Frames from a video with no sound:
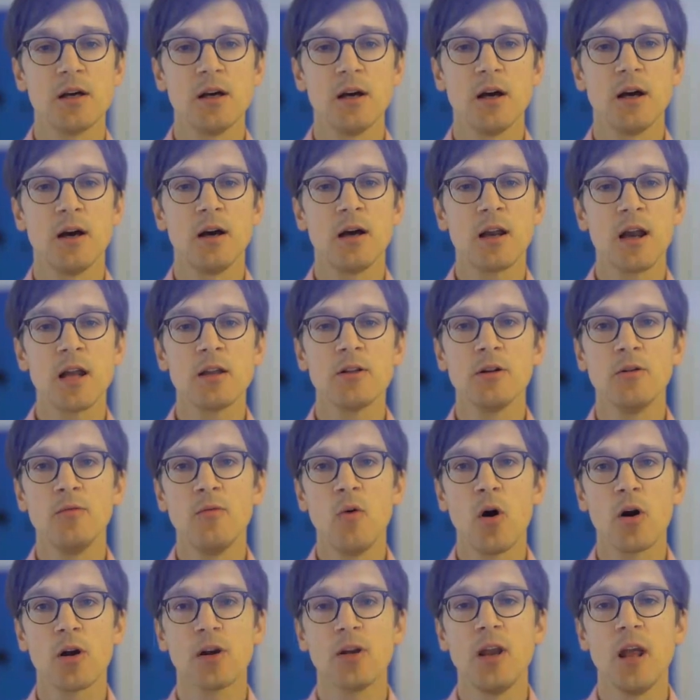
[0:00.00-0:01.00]
uh, random
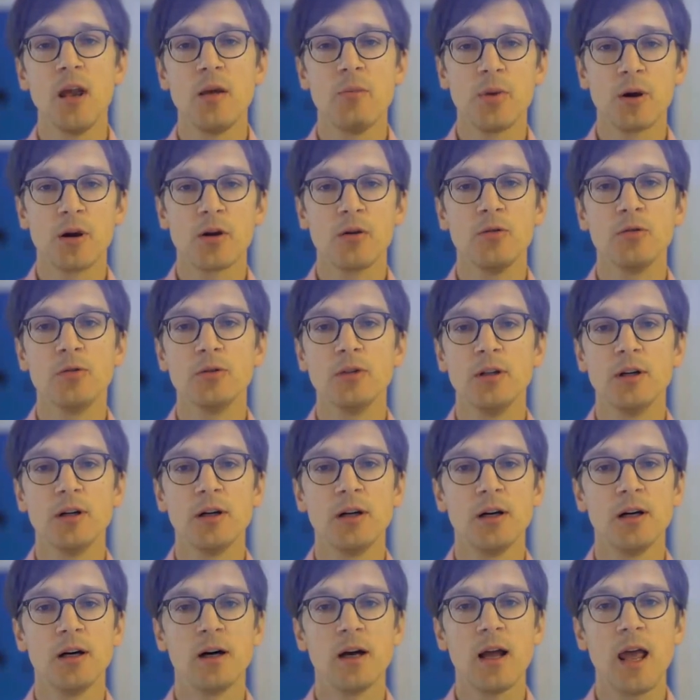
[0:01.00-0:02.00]
walk neighborhood
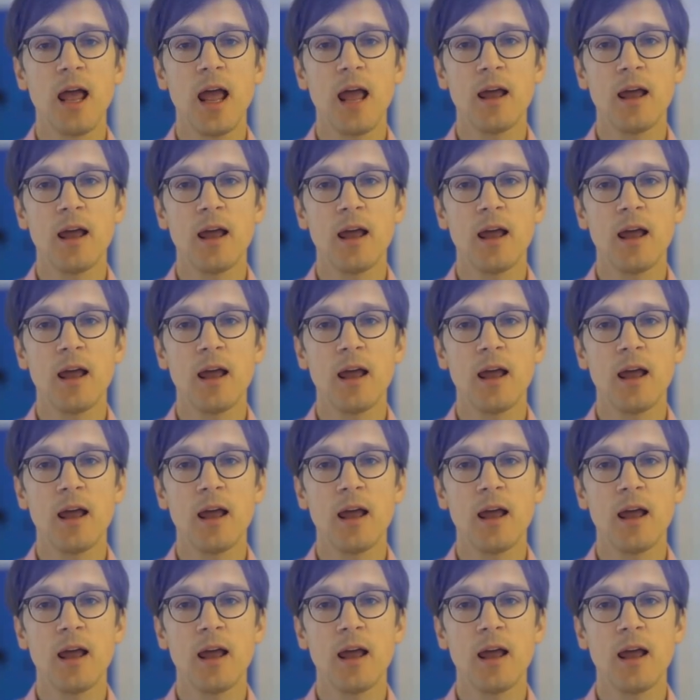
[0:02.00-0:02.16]
uh,